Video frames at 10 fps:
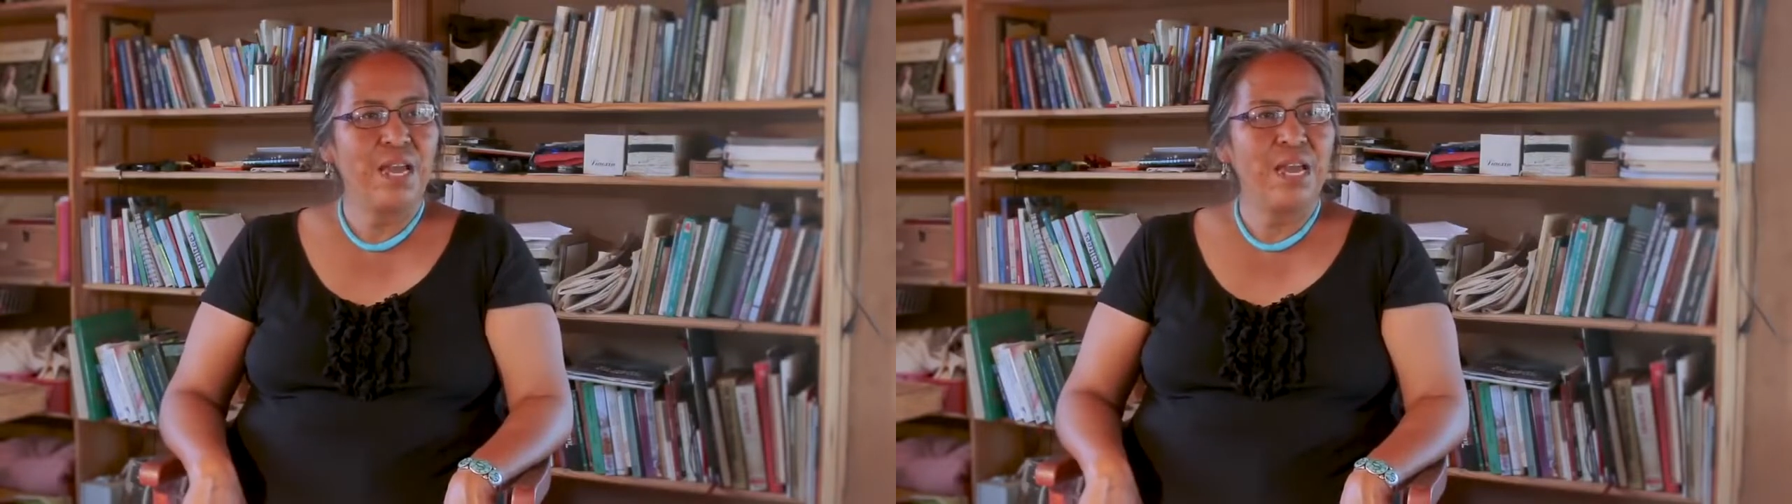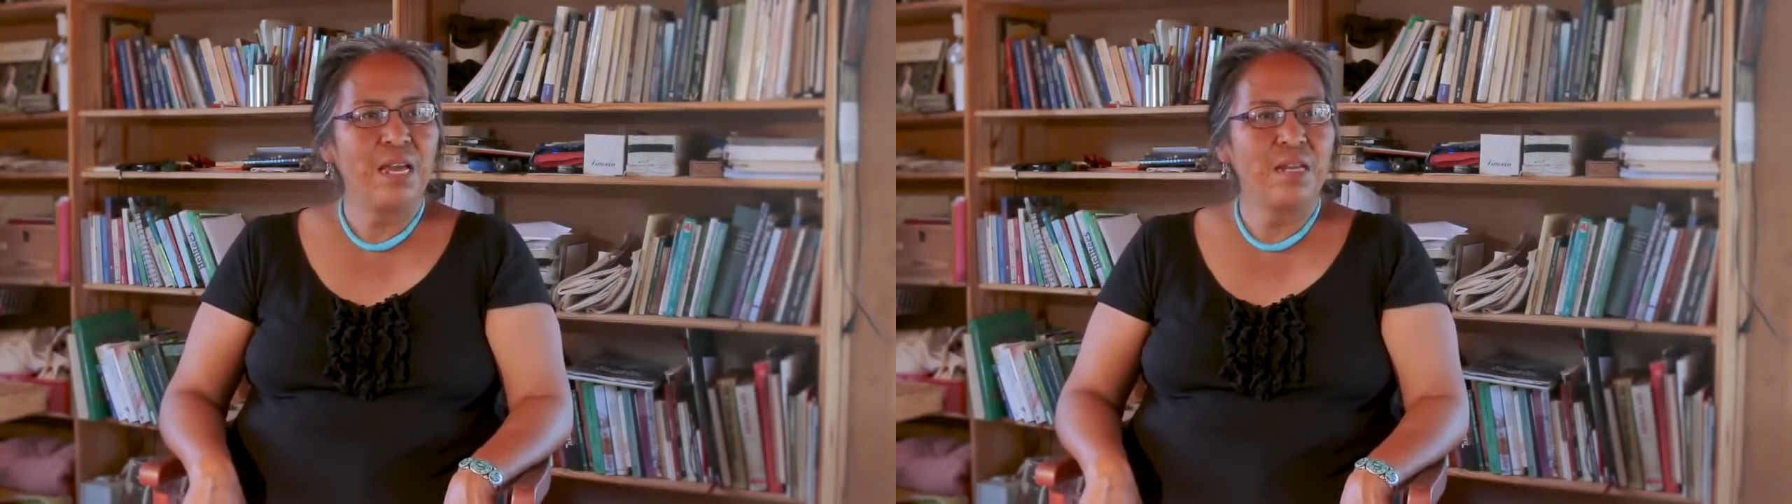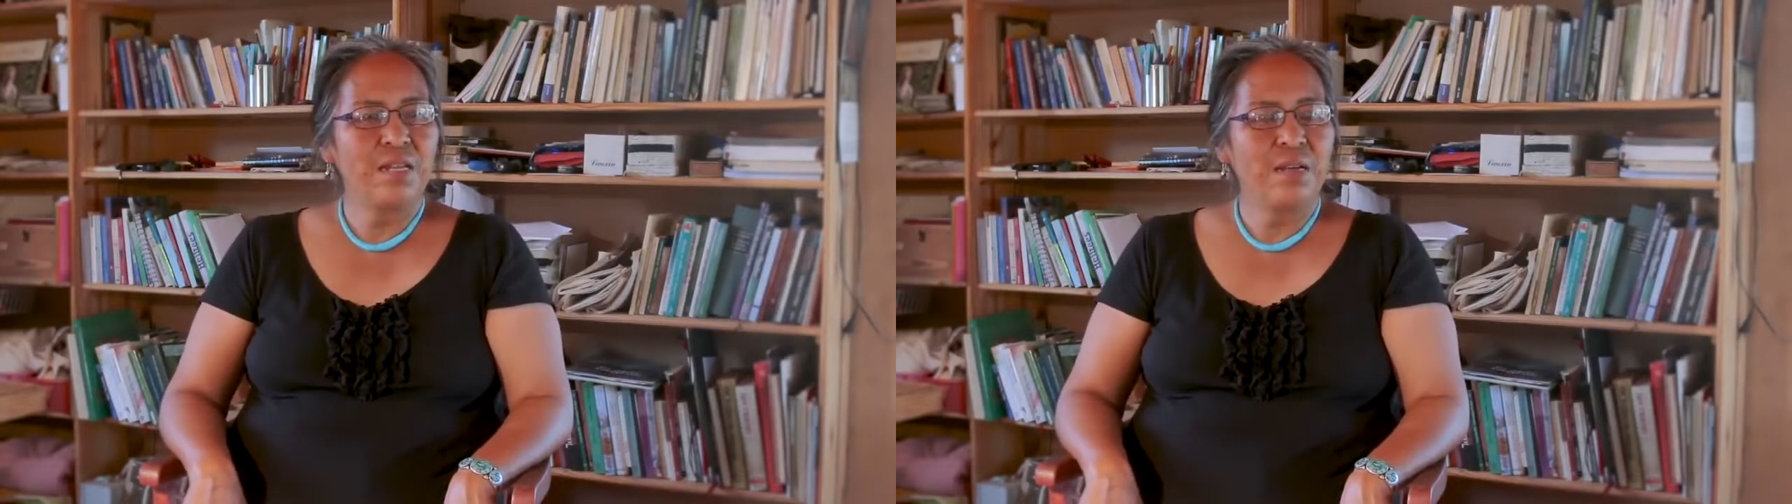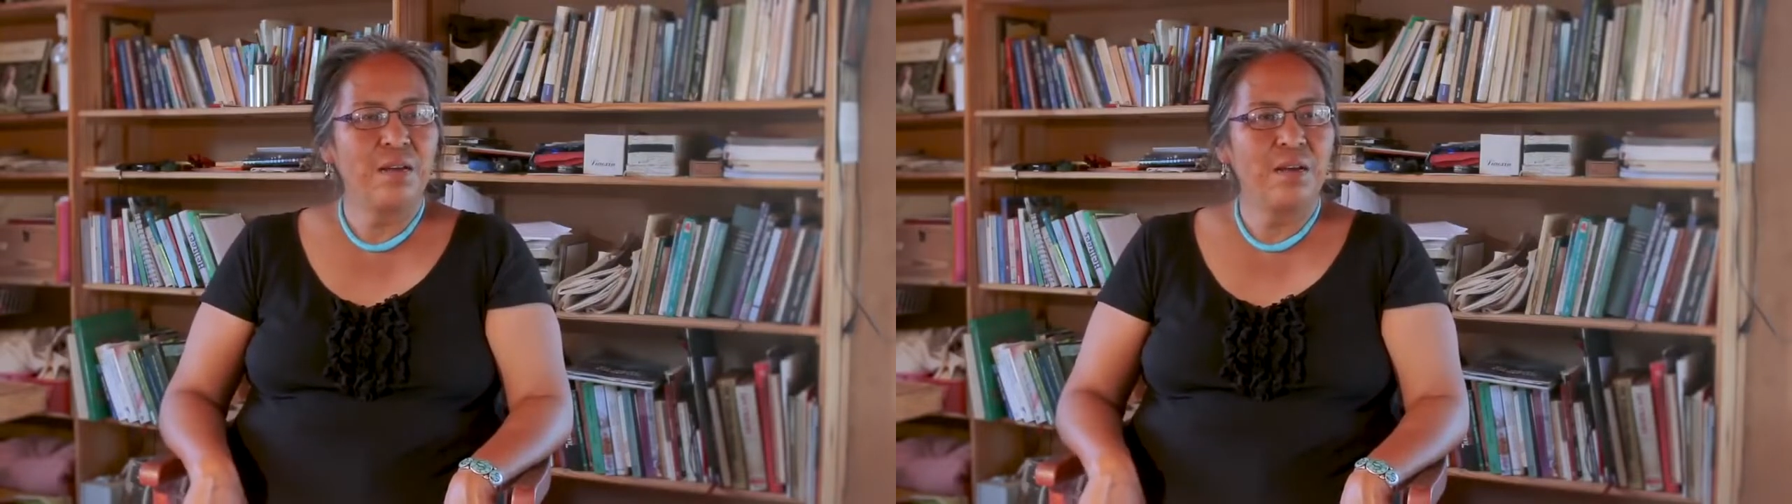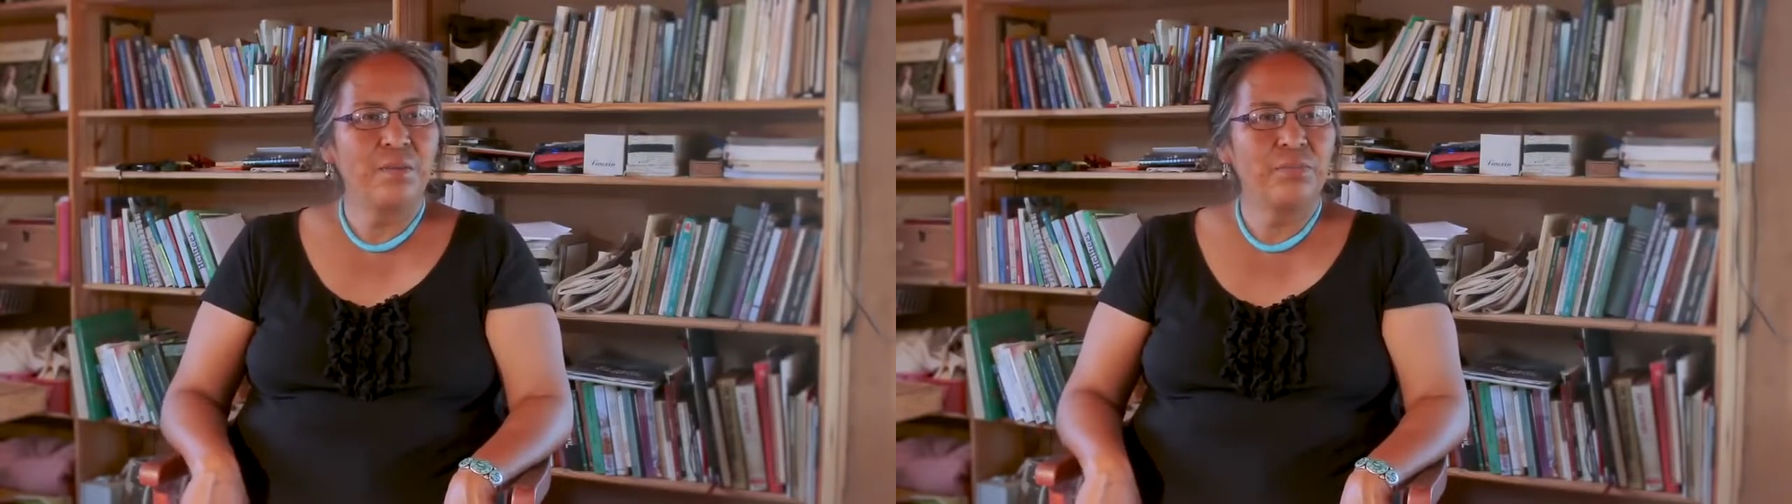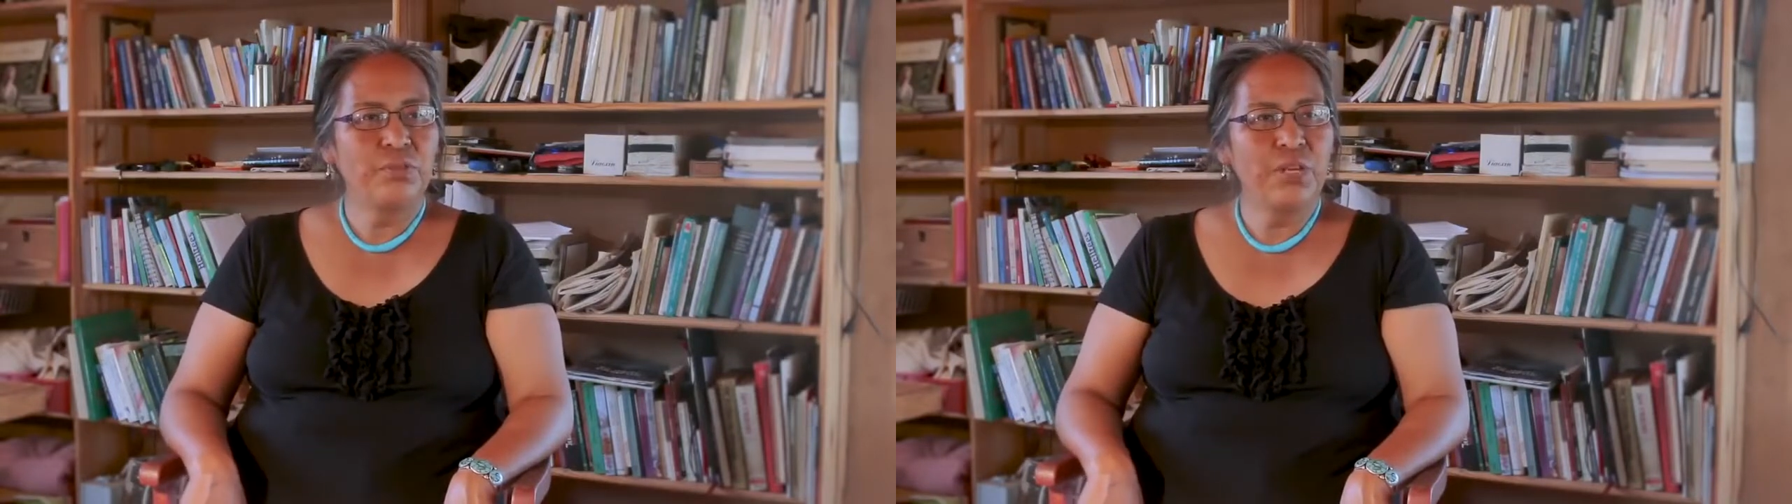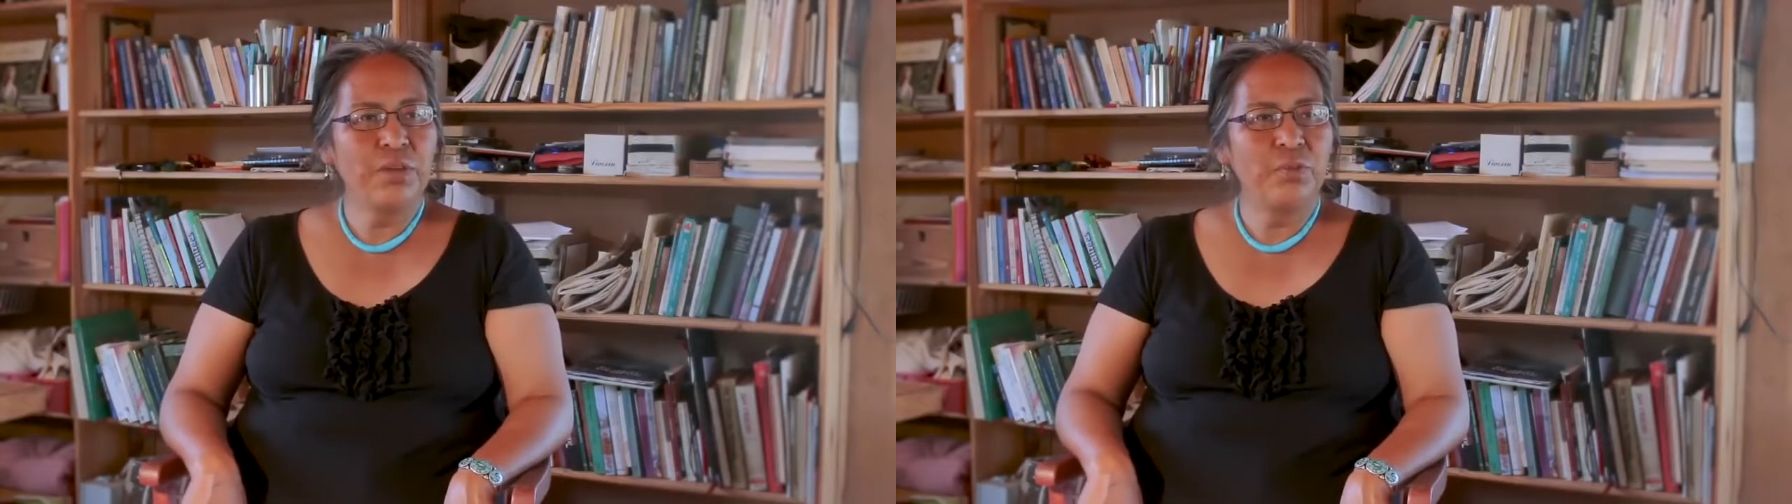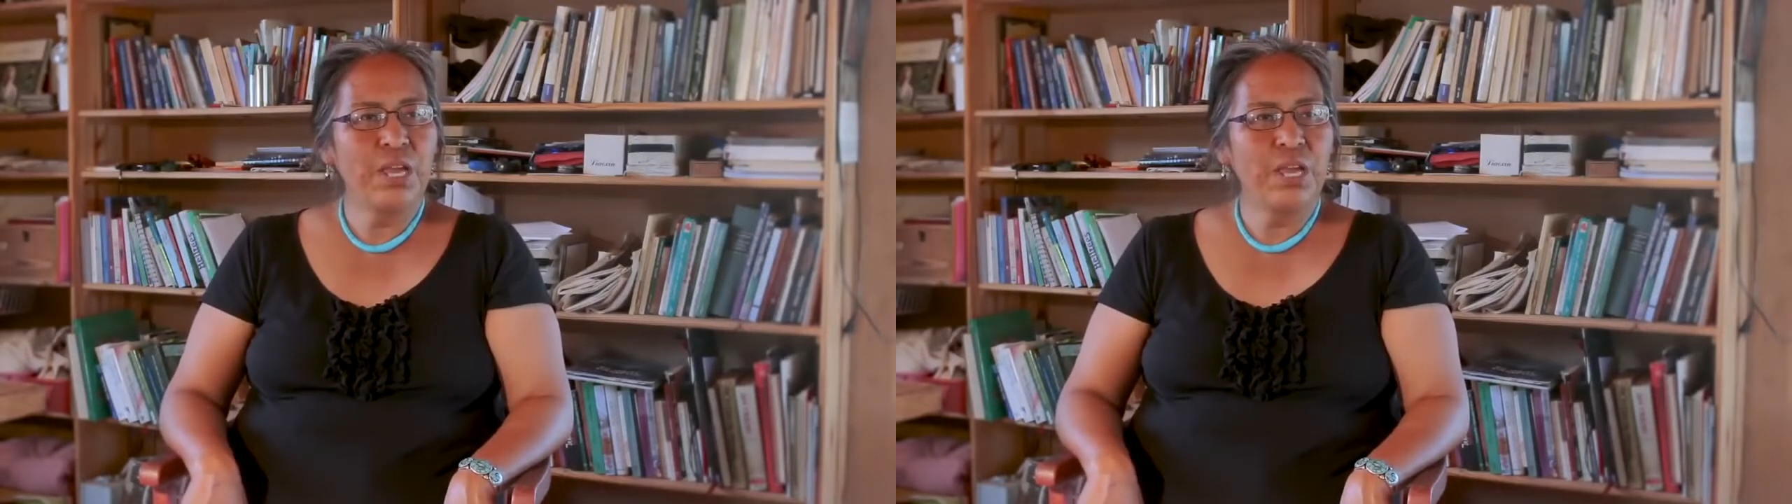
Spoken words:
And so we